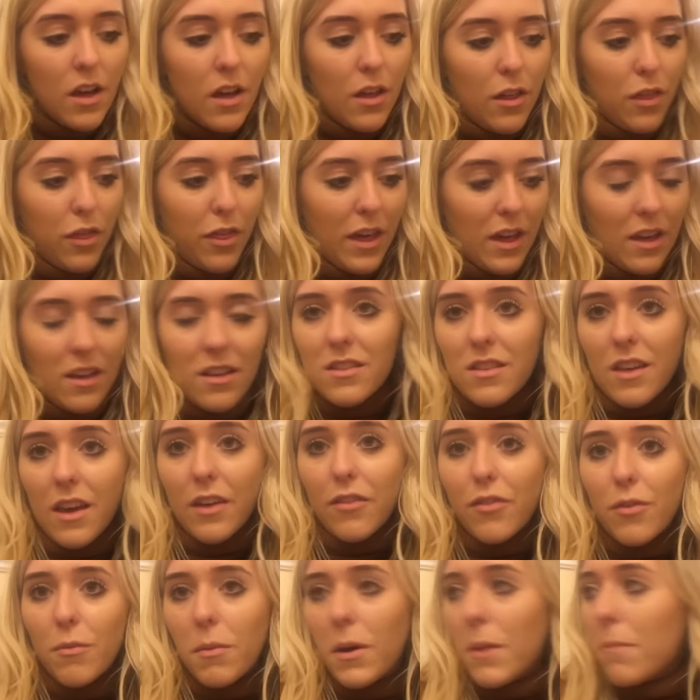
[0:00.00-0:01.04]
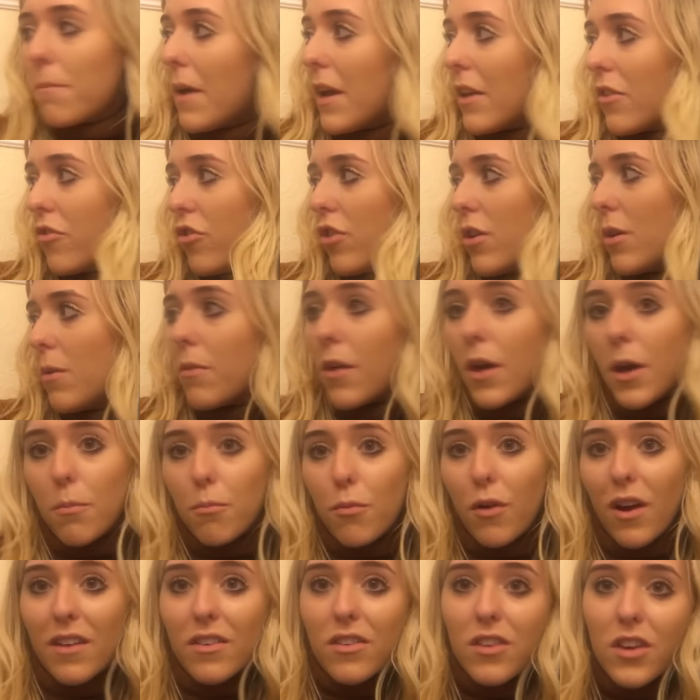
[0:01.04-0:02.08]
things like from my bedroom that are
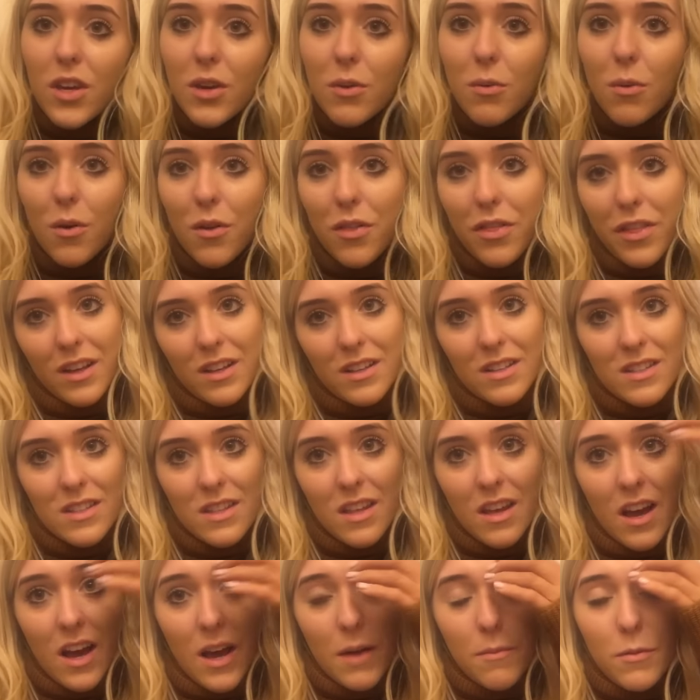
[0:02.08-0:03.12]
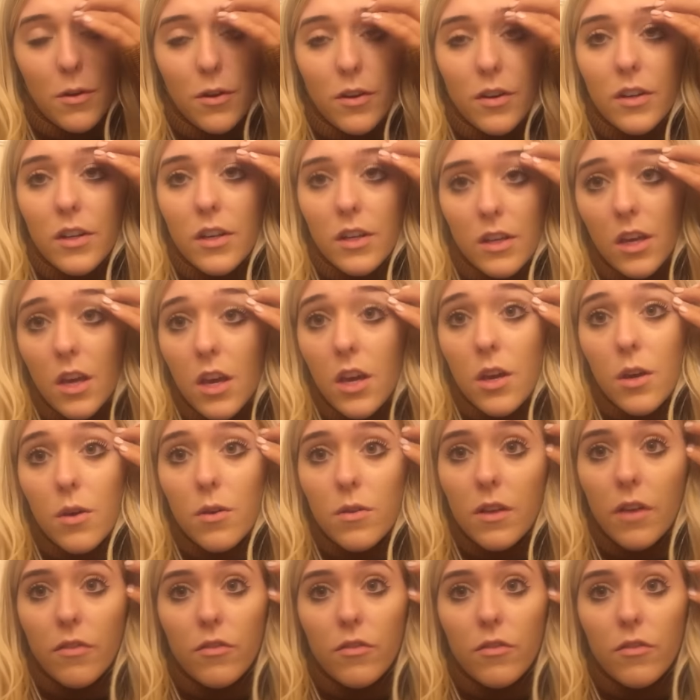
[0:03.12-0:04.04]
brand new or things that I'm not going to use.